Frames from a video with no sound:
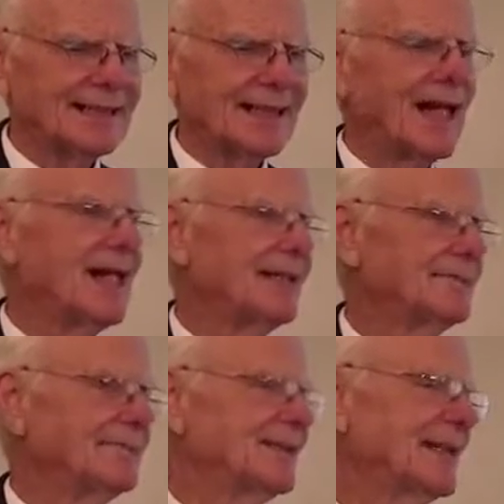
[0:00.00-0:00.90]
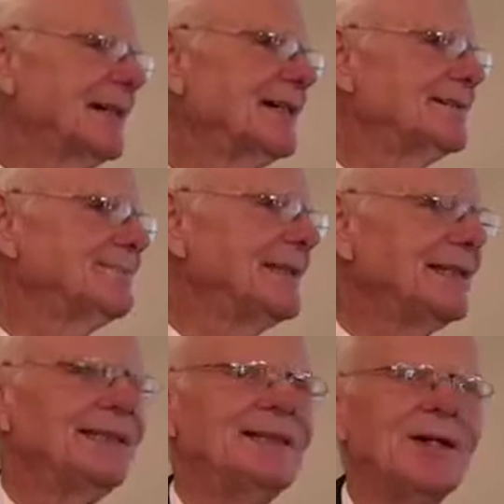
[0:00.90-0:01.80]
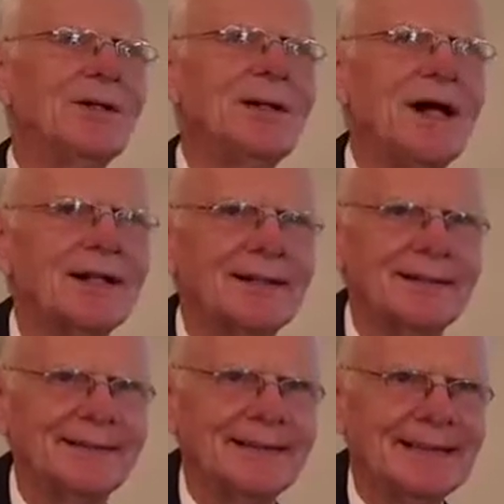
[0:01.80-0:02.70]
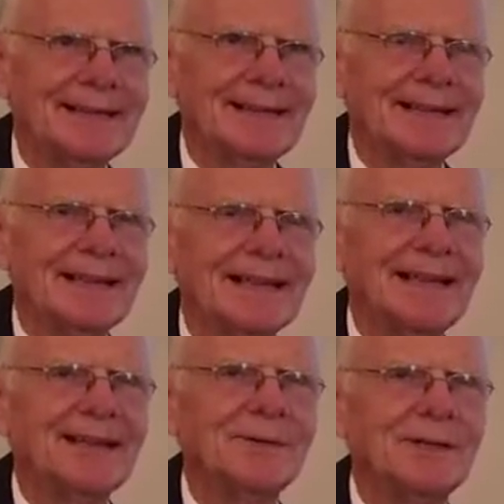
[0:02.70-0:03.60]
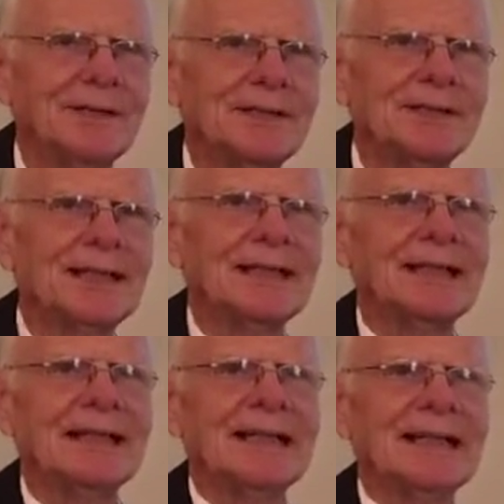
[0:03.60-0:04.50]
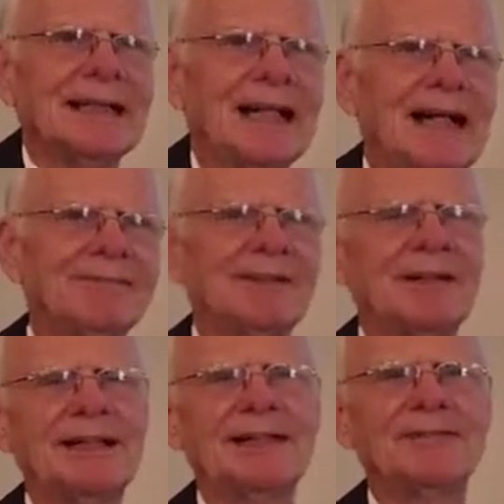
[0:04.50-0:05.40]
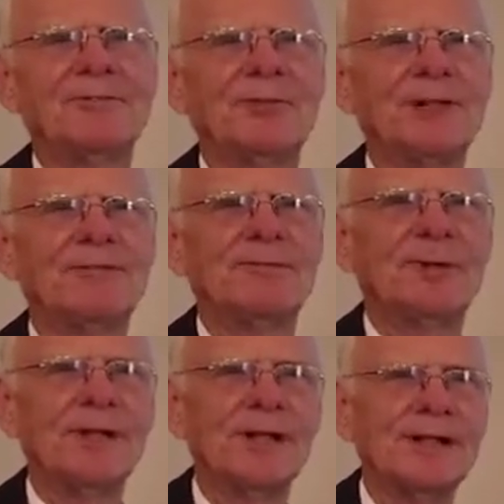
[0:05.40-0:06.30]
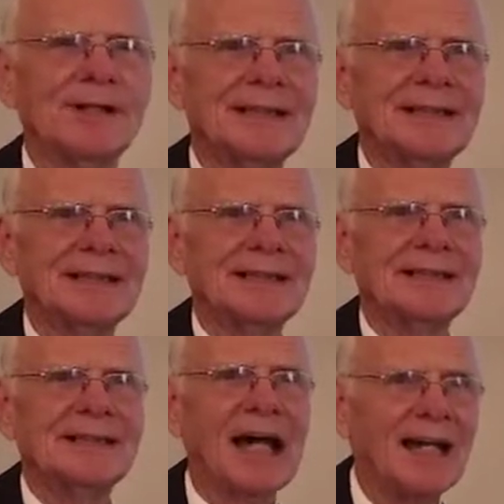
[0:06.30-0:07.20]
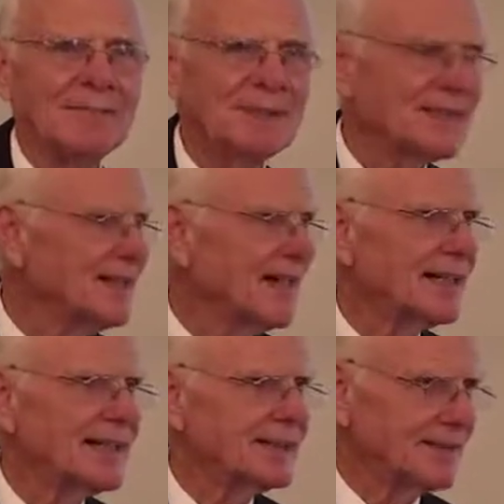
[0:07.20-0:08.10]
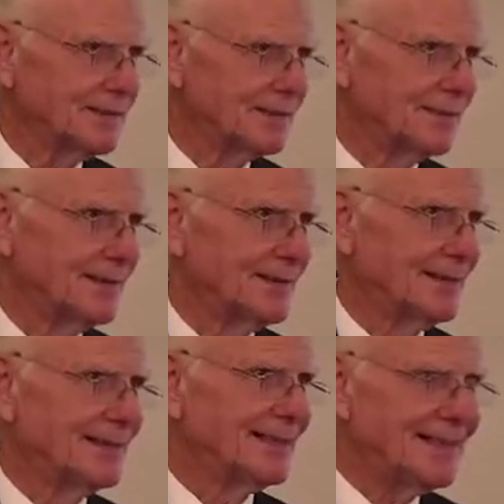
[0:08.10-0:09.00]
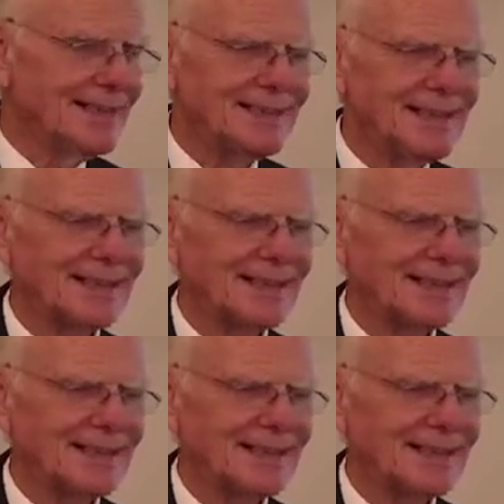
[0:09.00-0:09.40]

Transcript: time shall be no longer. In other words, after 1844, time is not an issue. Jesus